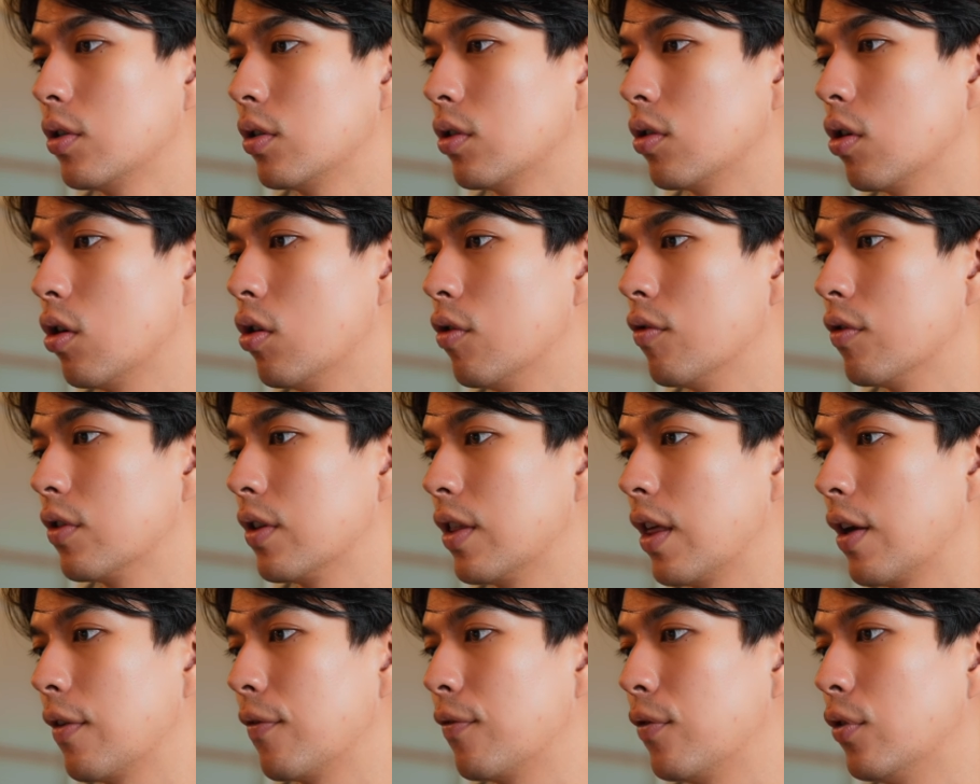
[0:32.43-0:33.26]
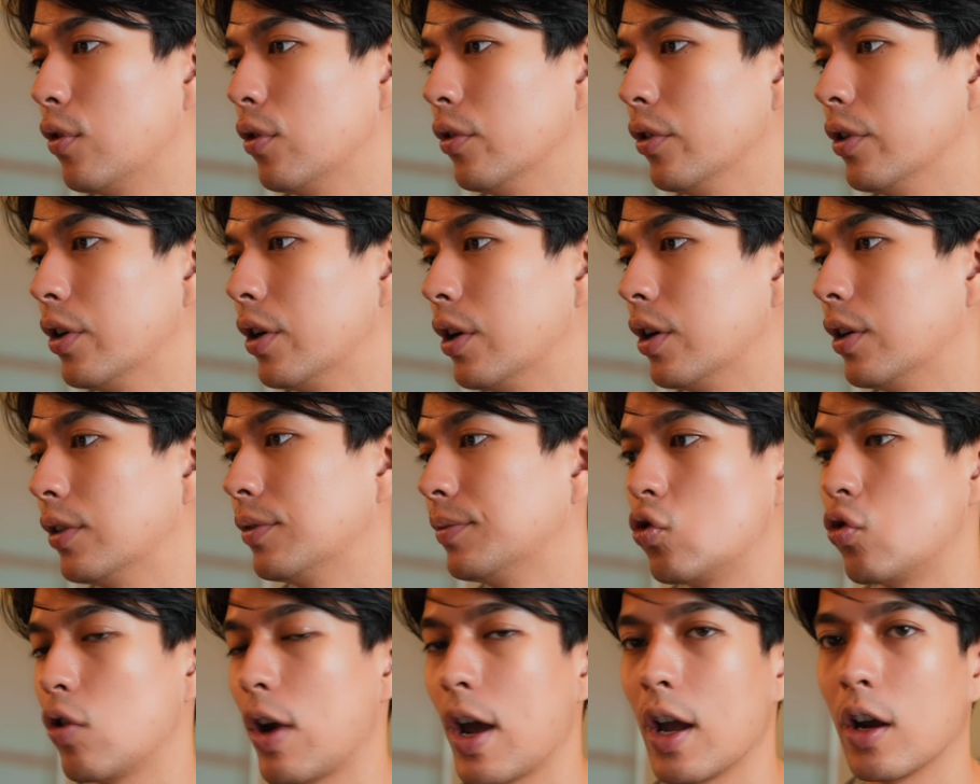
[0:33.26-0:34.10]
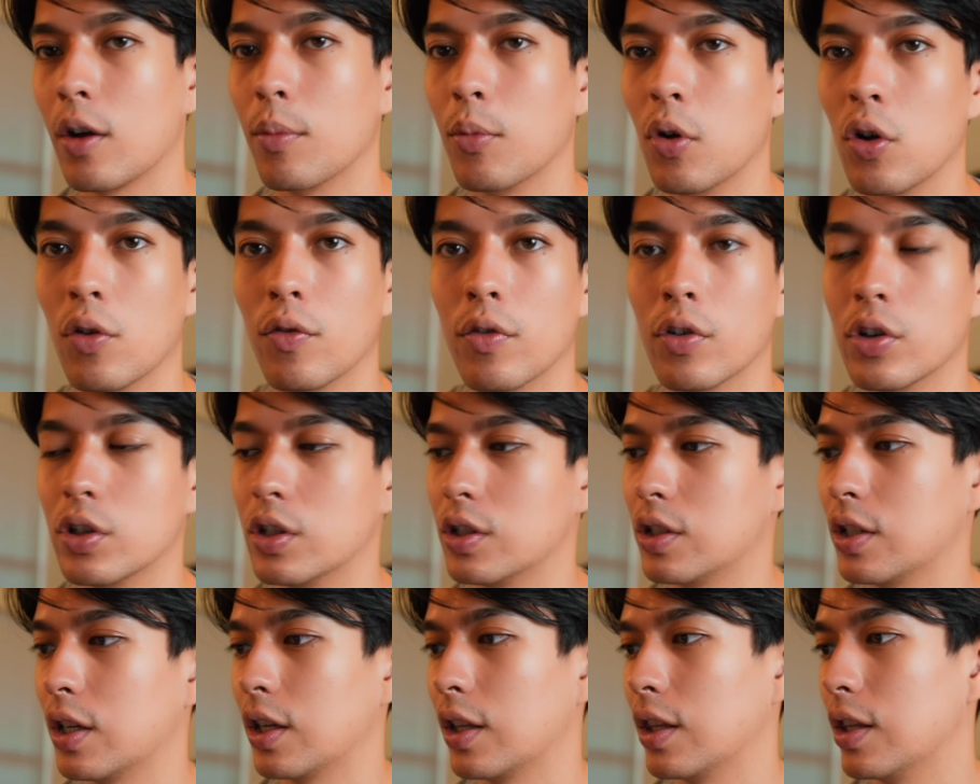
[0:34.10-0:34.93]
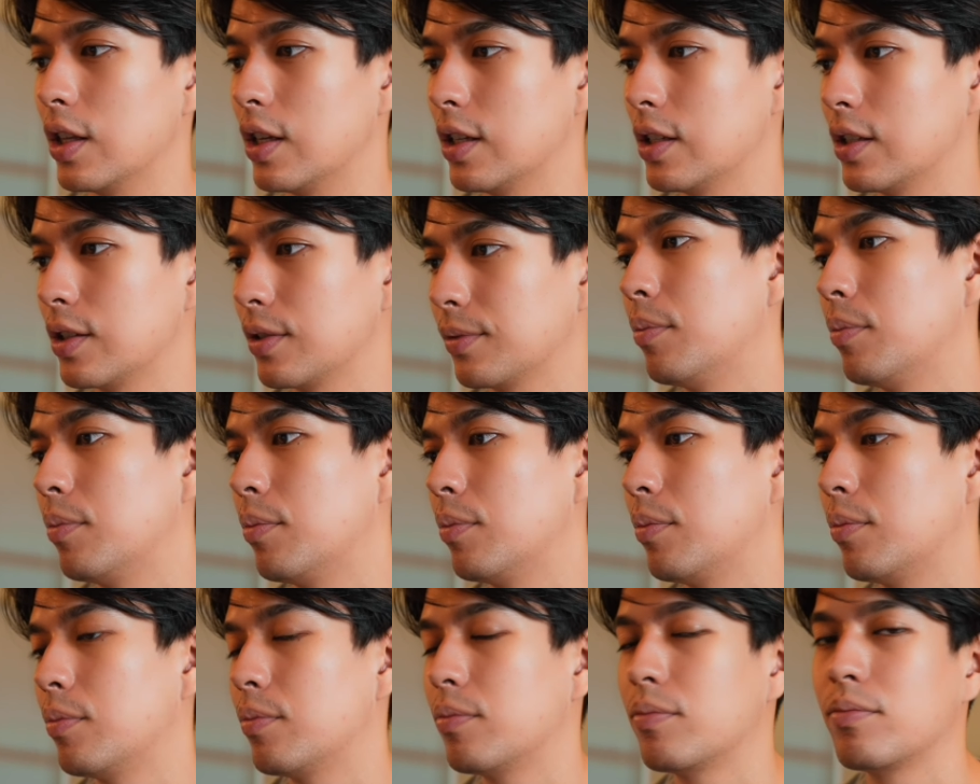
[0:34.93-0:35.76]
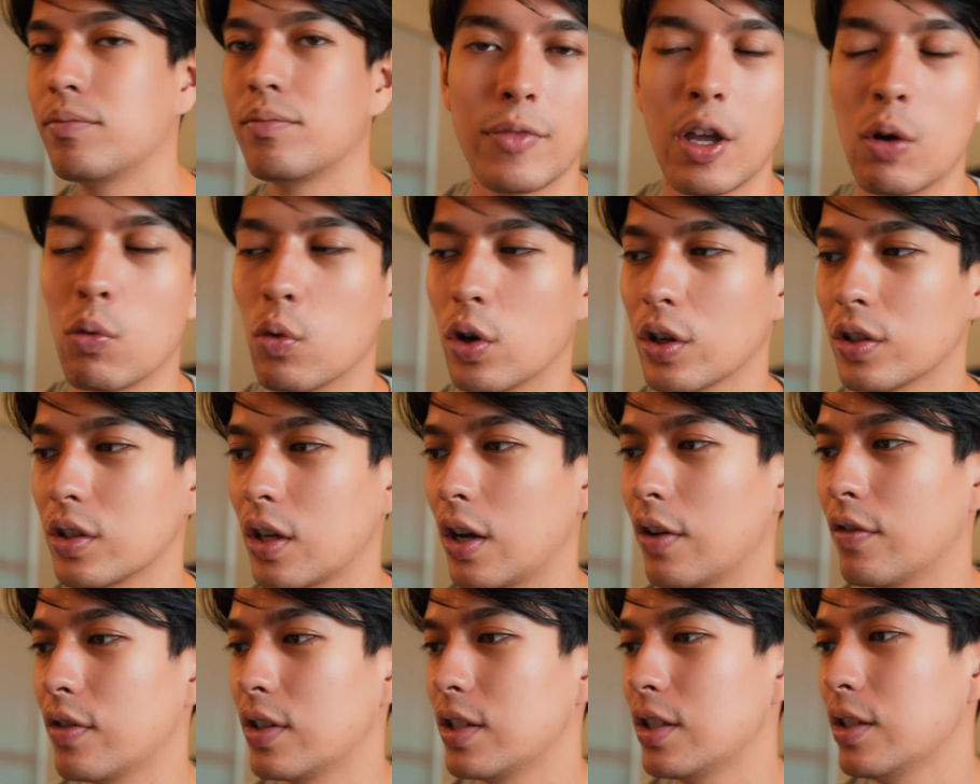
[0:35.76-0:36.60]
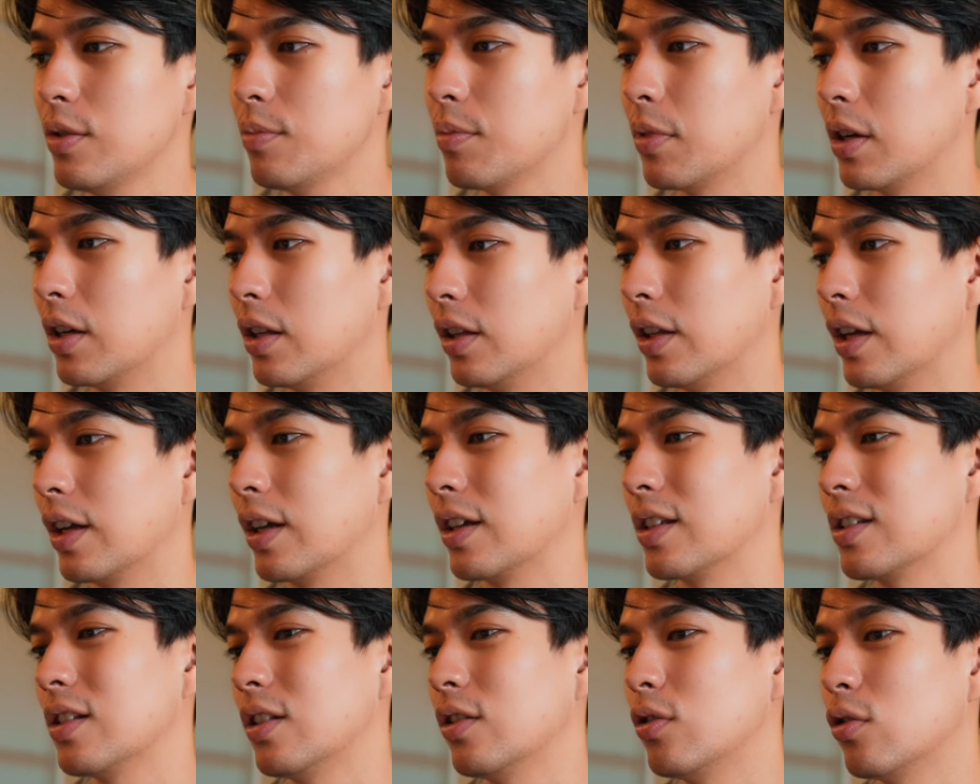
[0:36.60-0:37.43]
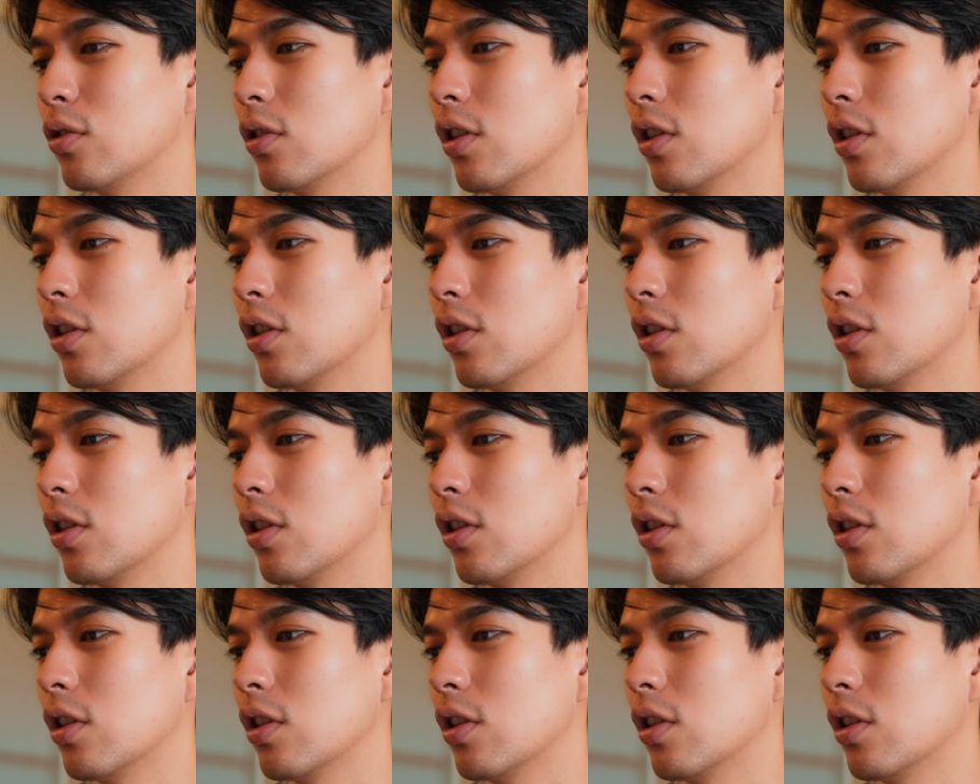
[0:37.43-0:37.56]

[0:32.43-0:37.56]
go over to that folder, drag them over just like this. That works obviously, but like it's a little